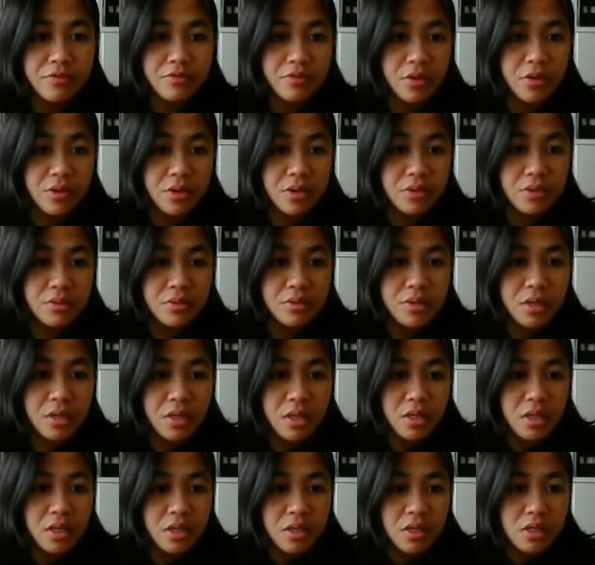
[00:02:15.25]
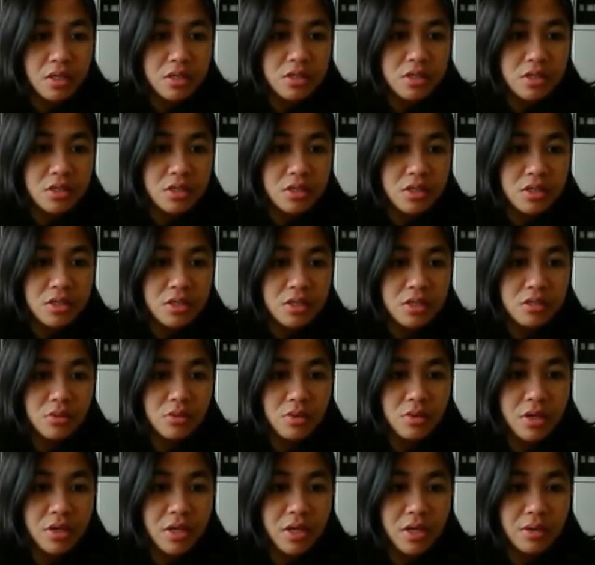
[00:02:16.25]
photo so this is
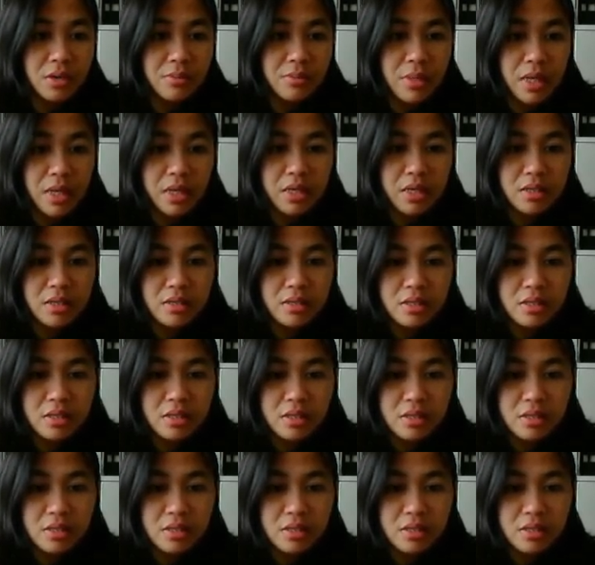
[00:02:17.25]
the one I made